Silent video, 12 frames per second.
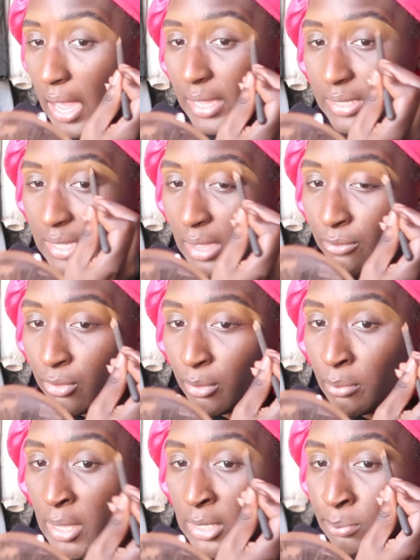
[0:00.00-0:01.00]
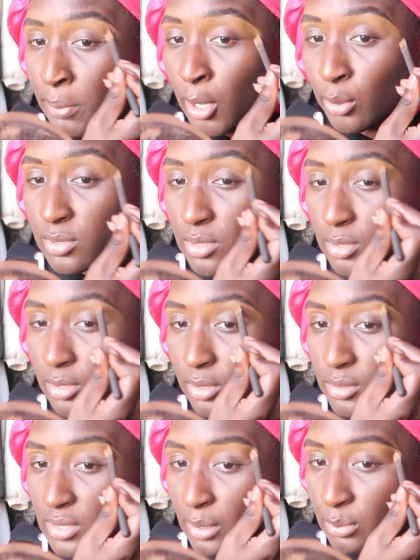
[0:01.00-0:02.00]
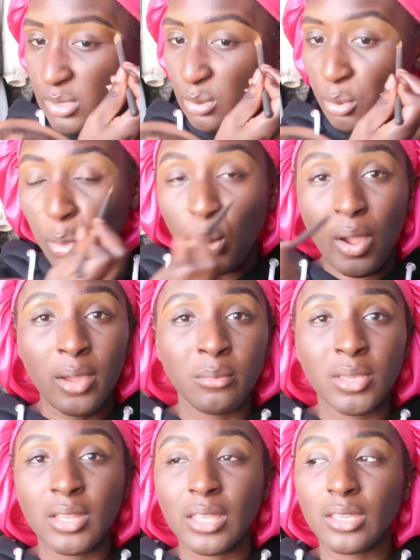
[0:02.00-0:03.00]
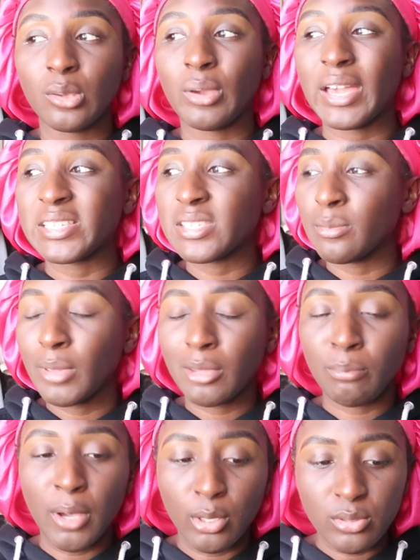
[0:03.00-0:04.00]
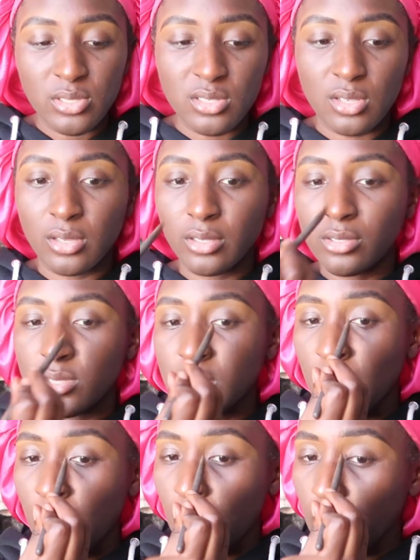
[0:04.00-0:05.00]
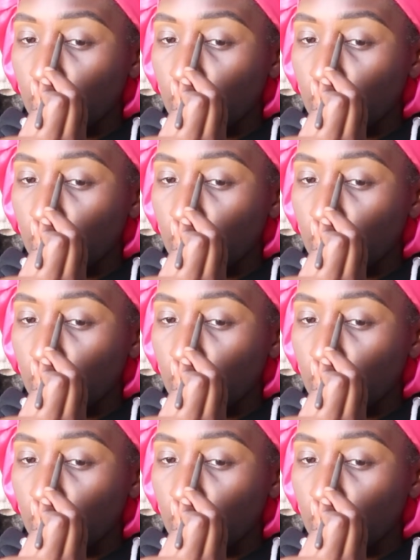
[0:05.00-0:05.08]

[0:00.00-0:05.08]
I never made posters. That was a requirement. Like, you had to make posters.